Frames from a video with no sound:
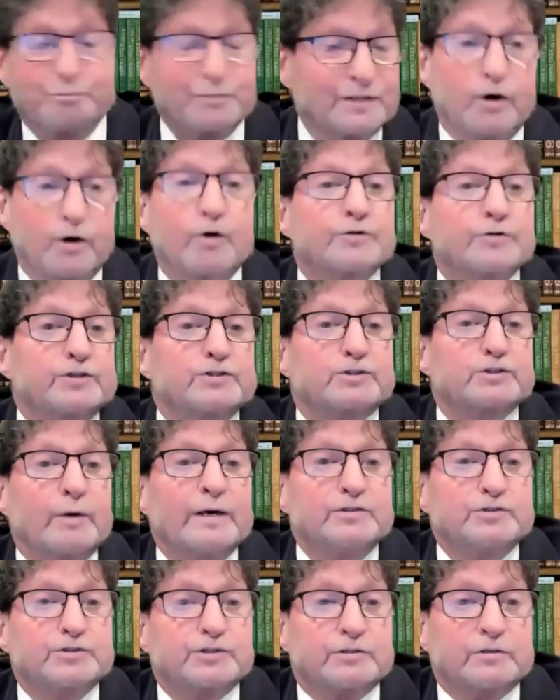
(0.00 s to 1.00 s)
The whole thing's
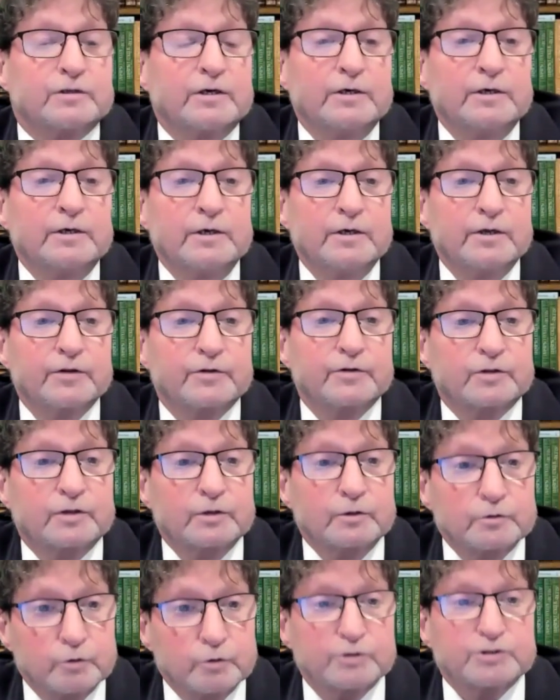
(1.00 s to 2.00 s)
crazy.
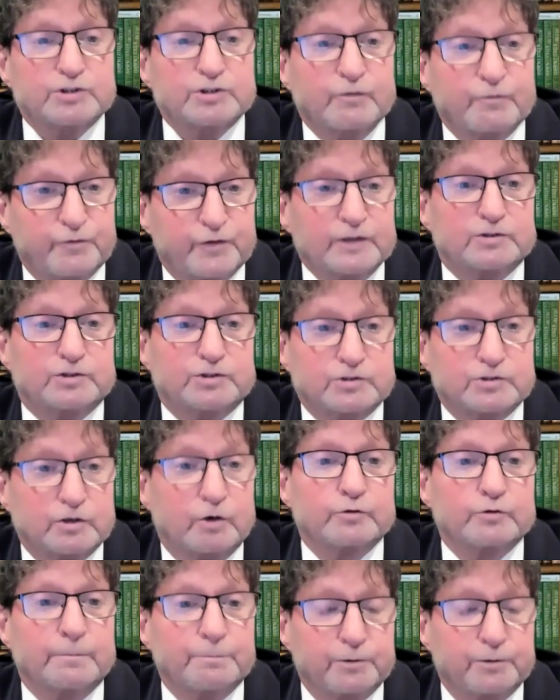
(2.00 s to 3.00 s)
The laws of physics
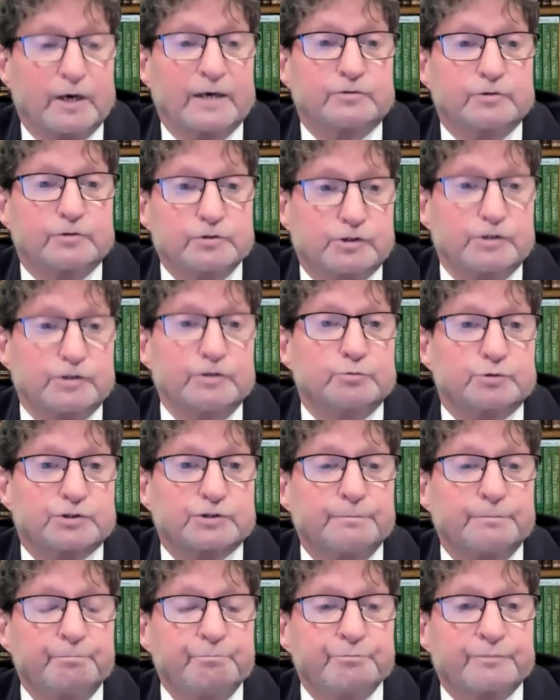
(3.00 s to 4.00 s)
don't apply to
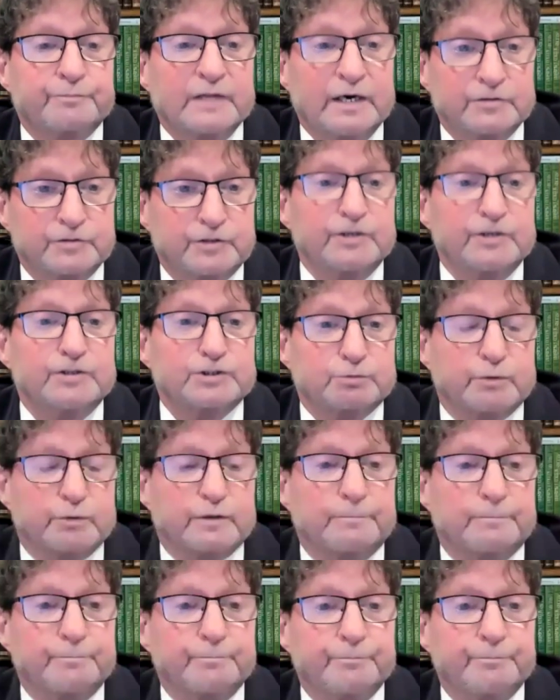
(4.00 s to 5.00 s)
Jews and to
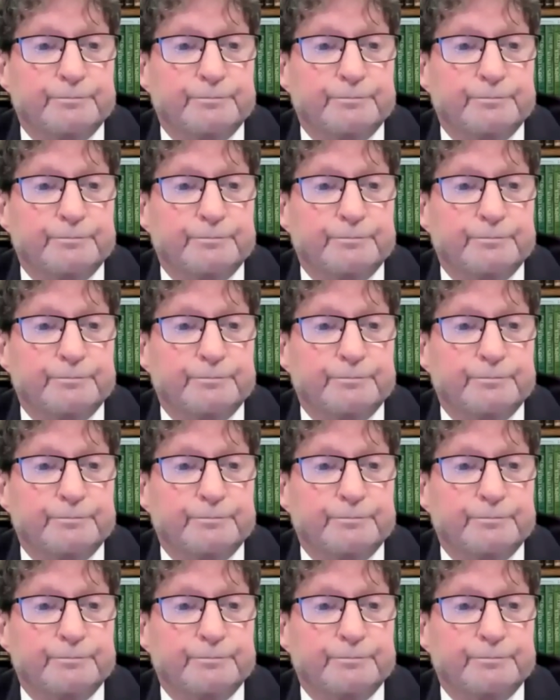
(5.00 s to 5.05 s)
Israel.